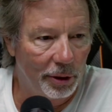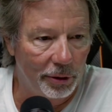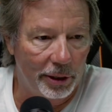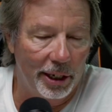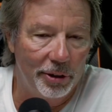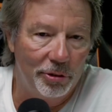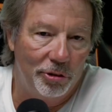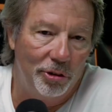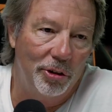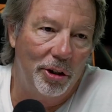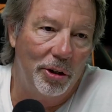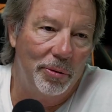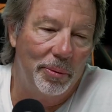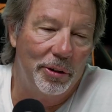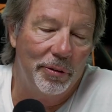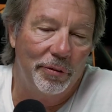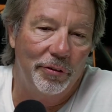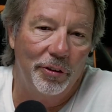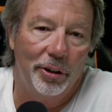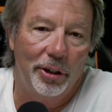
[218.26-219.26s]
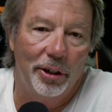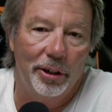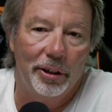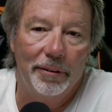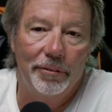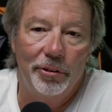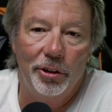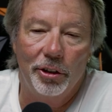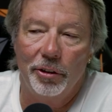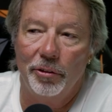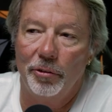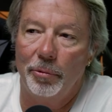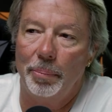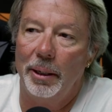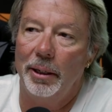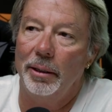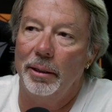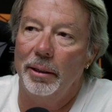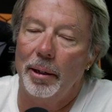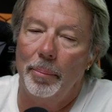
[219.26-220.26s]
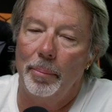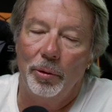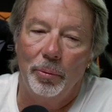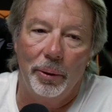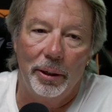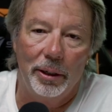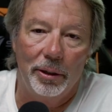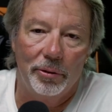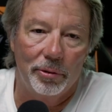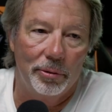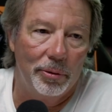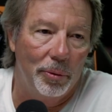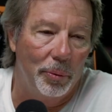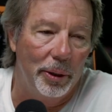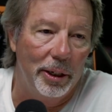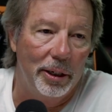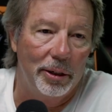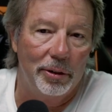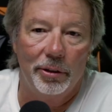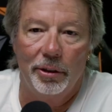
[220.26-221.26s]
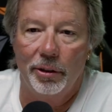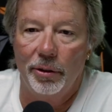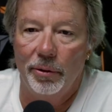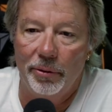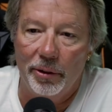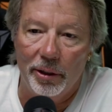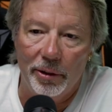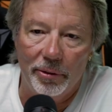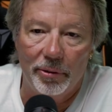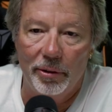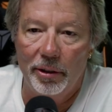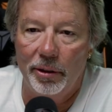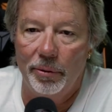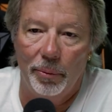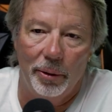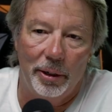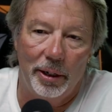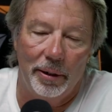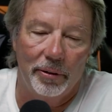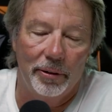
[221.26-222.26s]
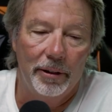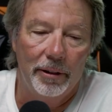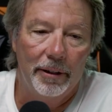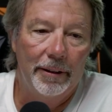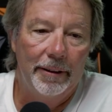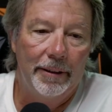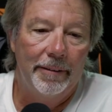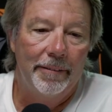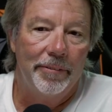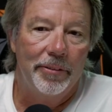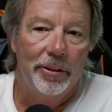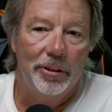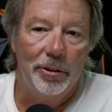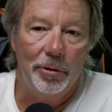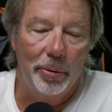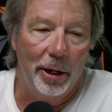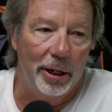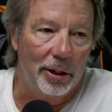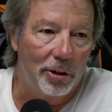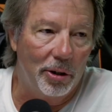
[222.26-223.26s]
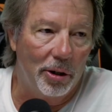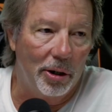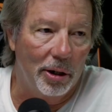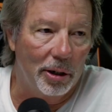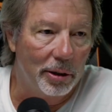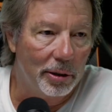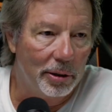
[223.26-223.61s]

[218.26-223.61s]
So you go into Florida and you're going to spend a couple of weeks or a week. You're going to go to Disney, whatever. You rent a car.